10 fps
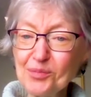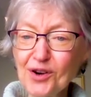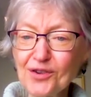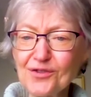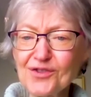
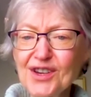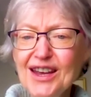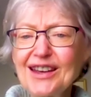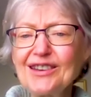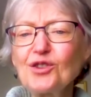
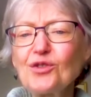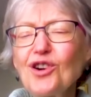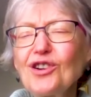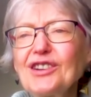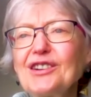partners. And
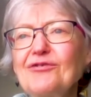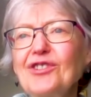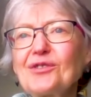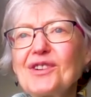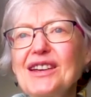they're all in a
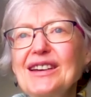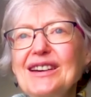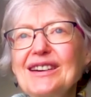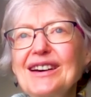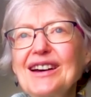very